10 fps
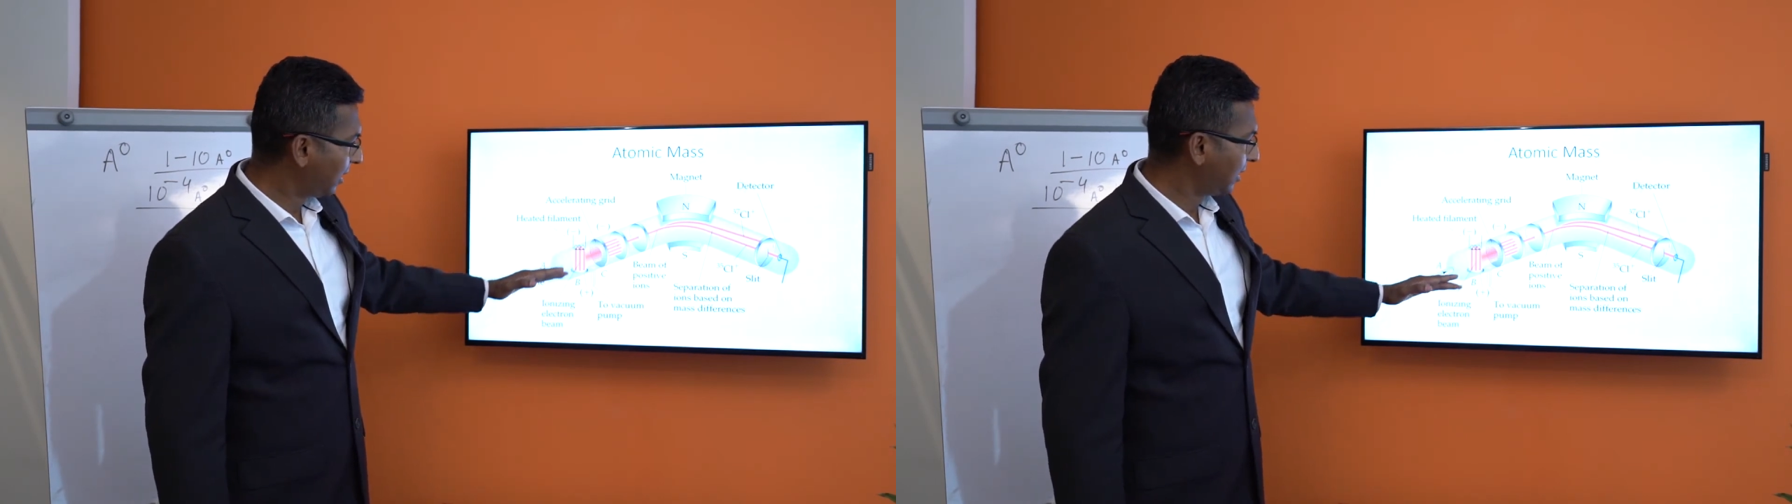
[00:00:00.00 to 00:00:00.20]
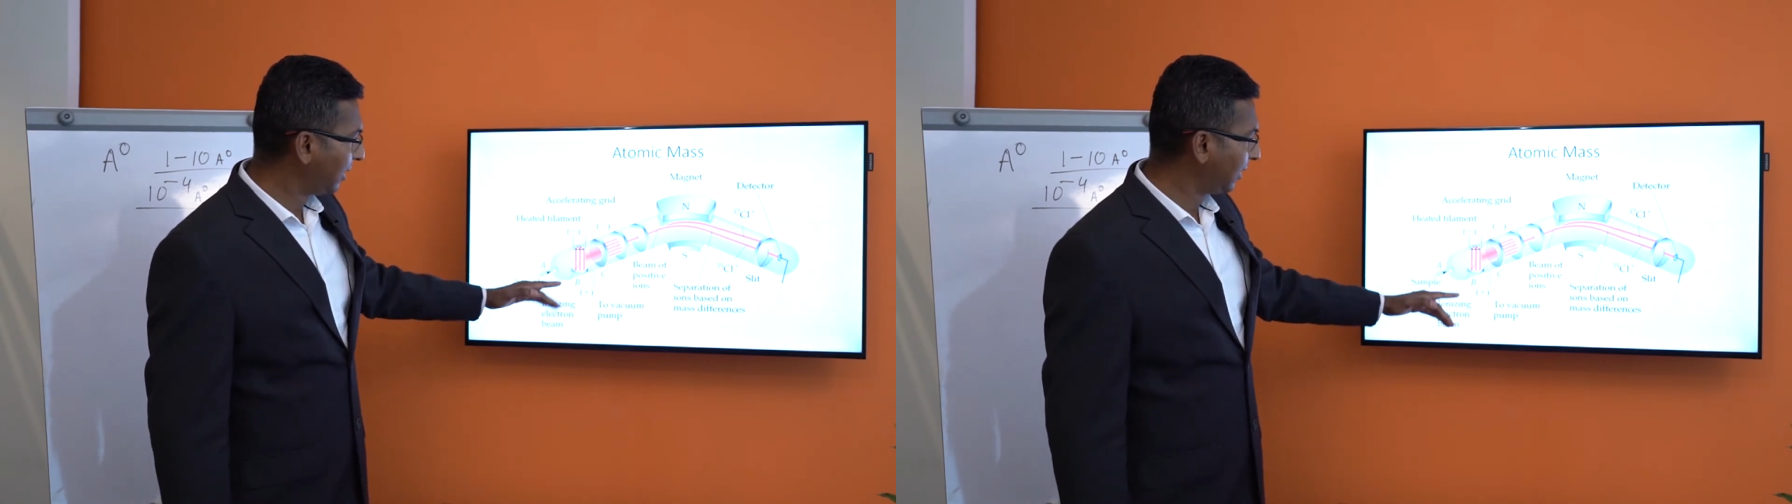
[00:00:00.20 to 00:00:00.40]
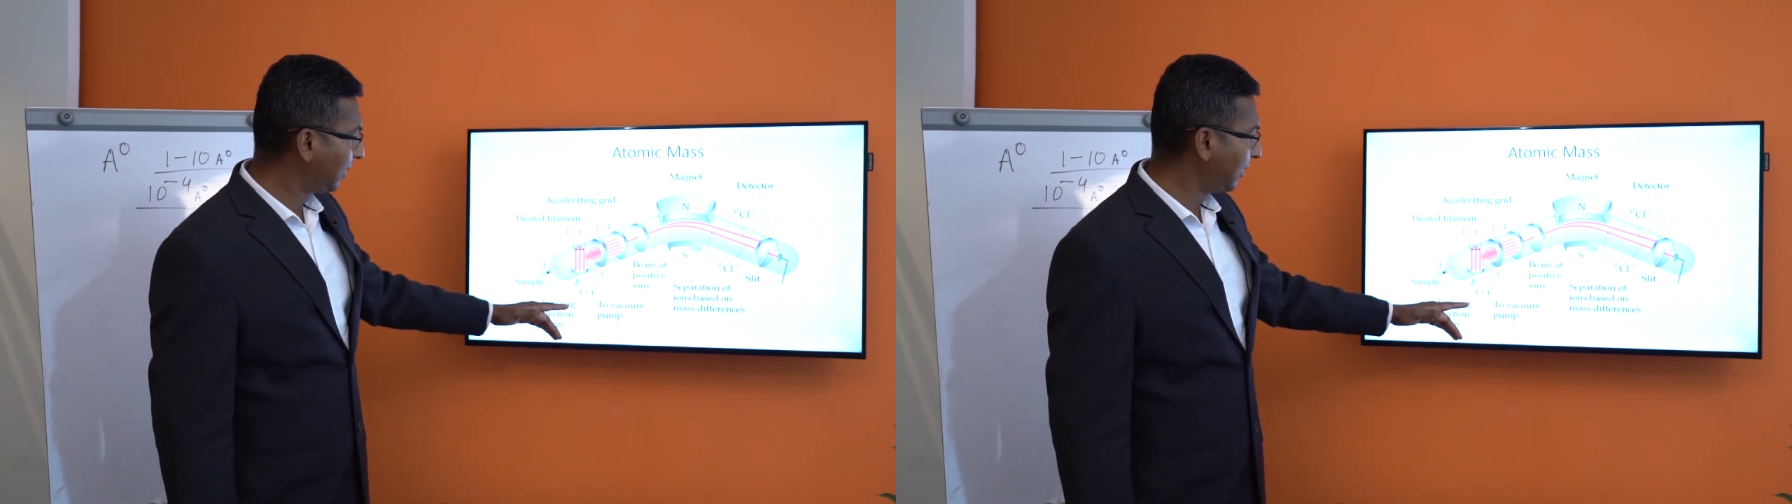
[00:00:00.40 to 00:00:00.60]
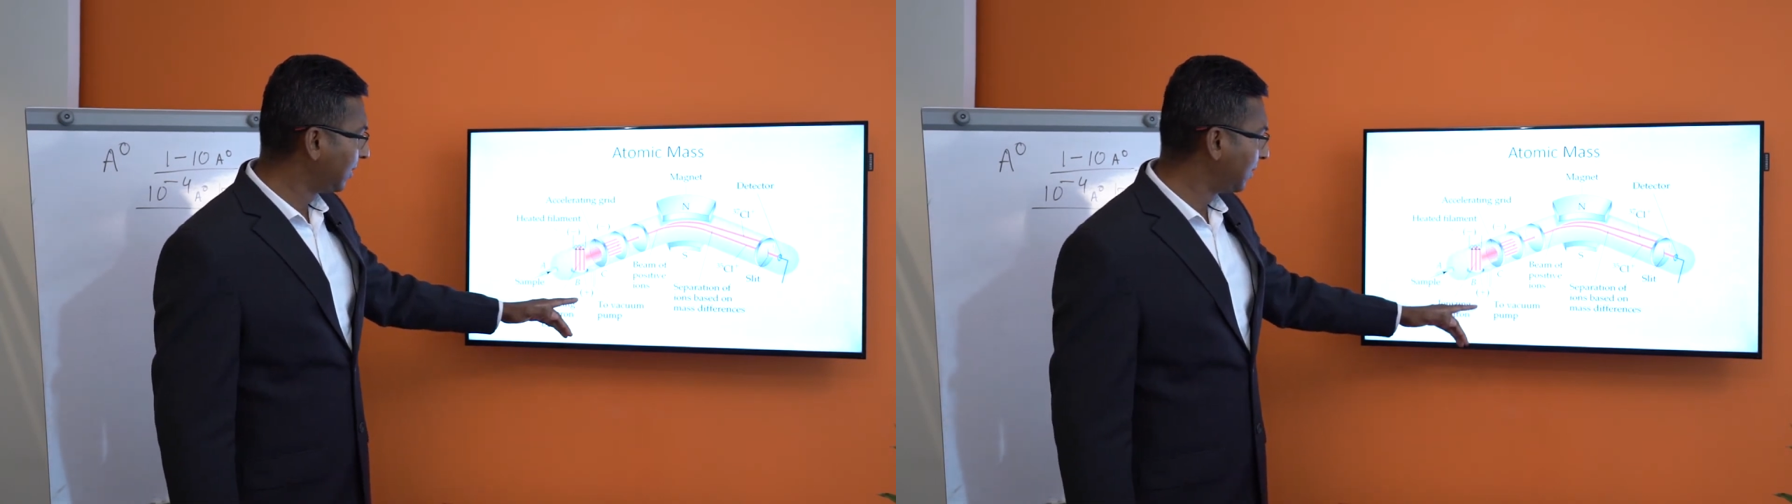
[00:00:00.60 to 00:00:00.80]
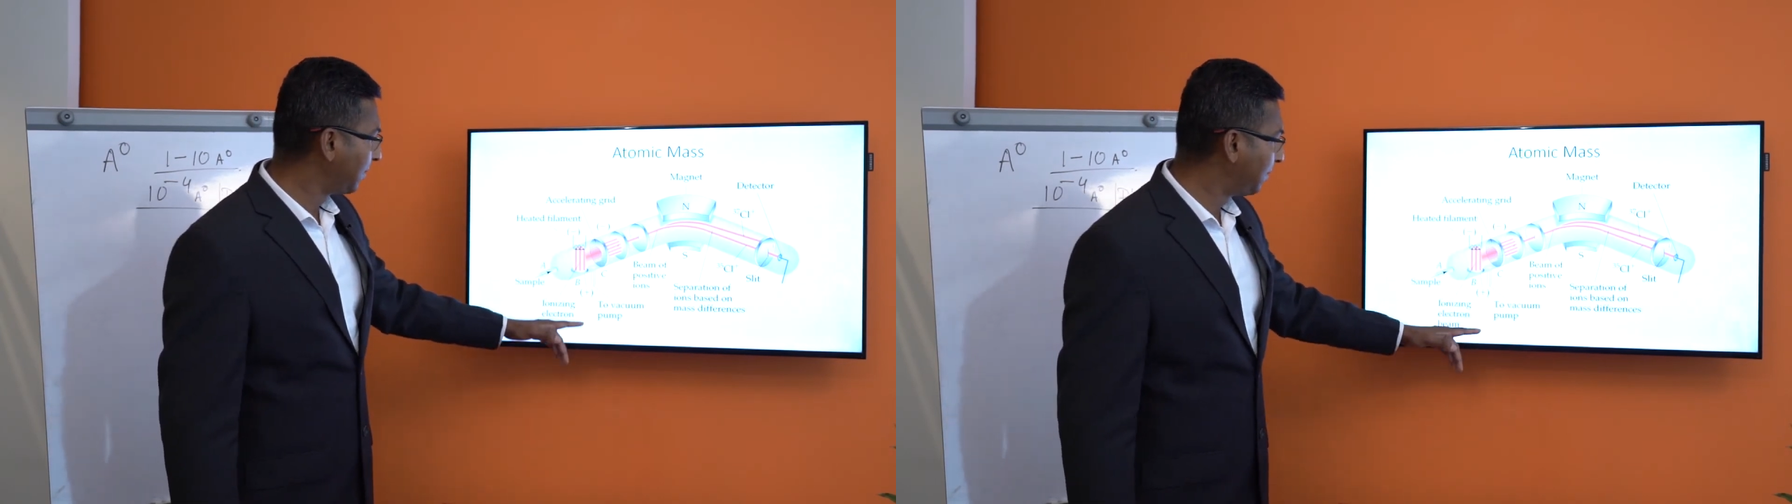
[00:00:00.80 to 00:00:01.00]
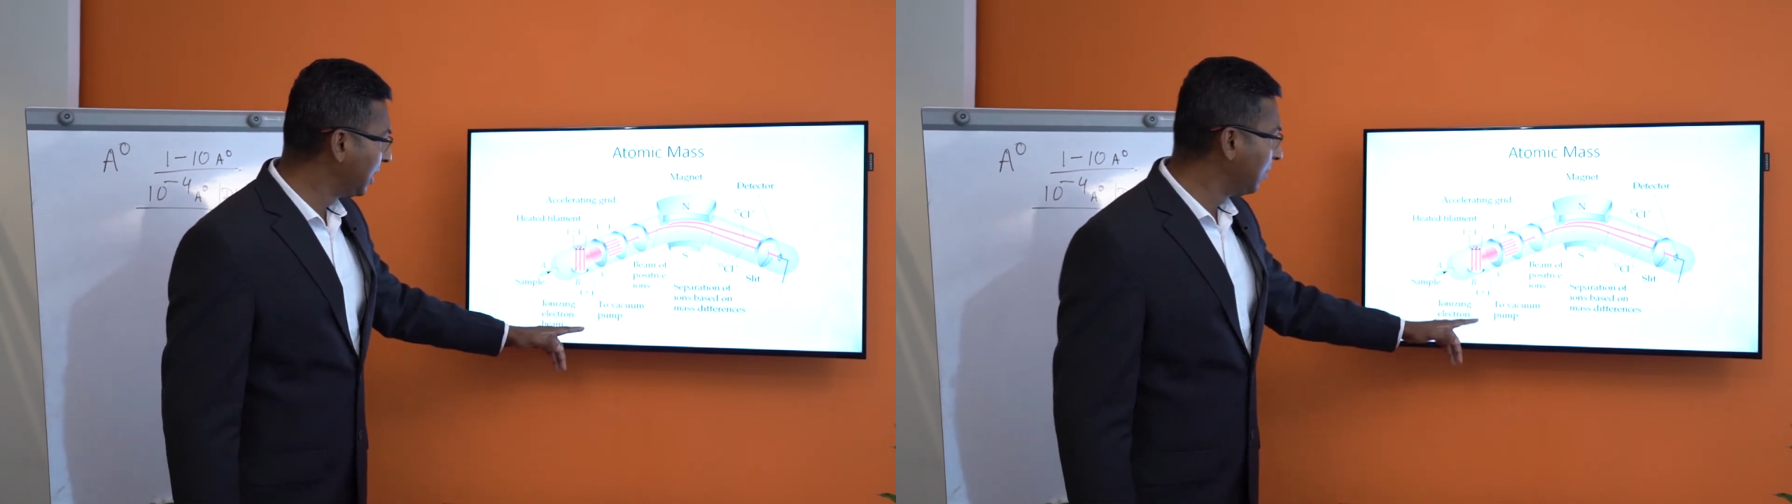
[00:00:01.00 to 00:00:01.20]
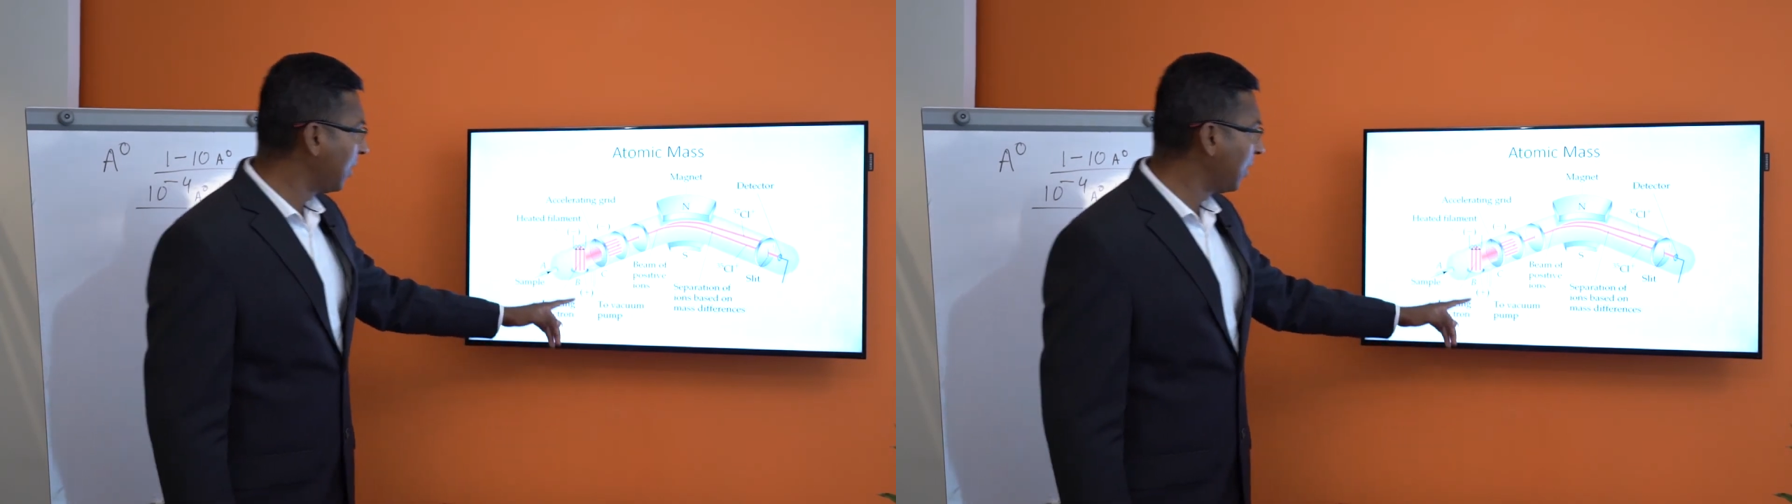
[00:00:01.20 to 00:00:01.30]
this beam